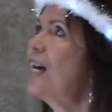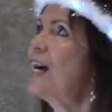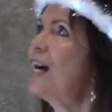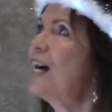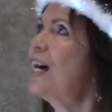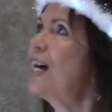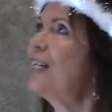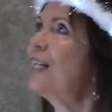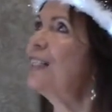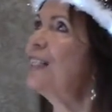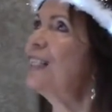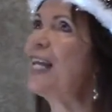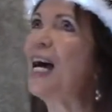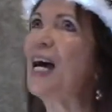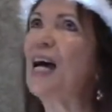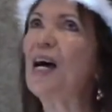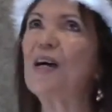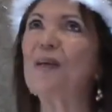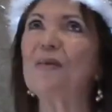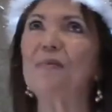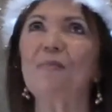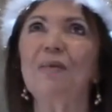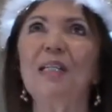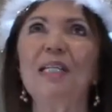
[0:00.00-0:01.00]

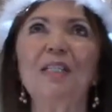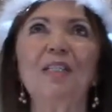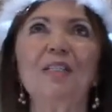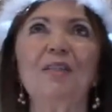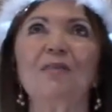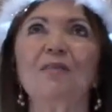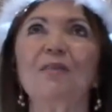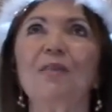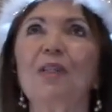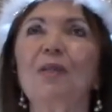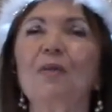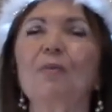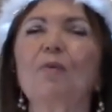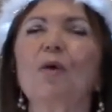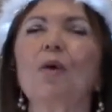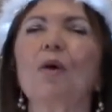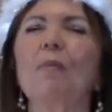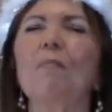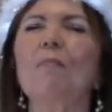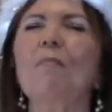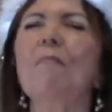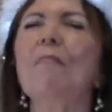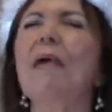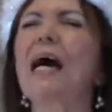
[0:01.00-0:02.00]
allowed me to feel more
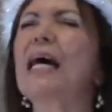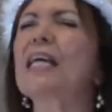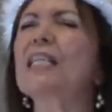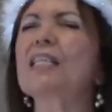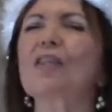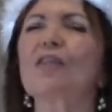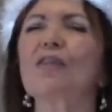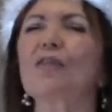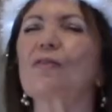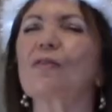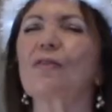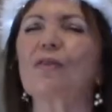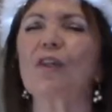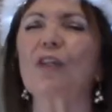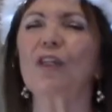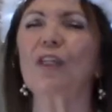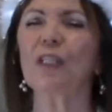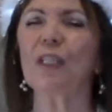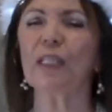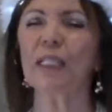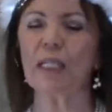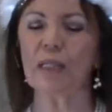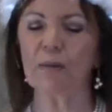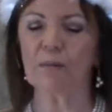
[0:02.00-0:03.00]

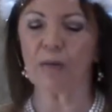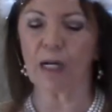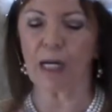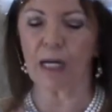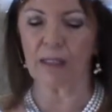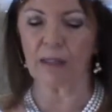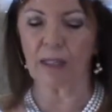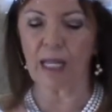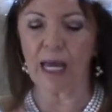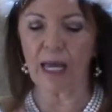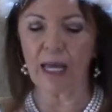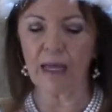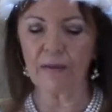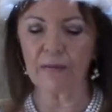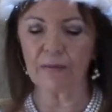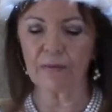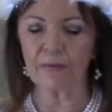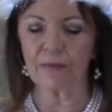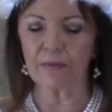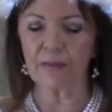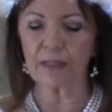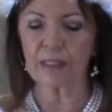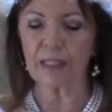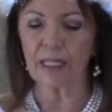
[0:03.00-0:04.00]
masterful in my
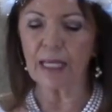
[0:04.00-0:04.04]
life.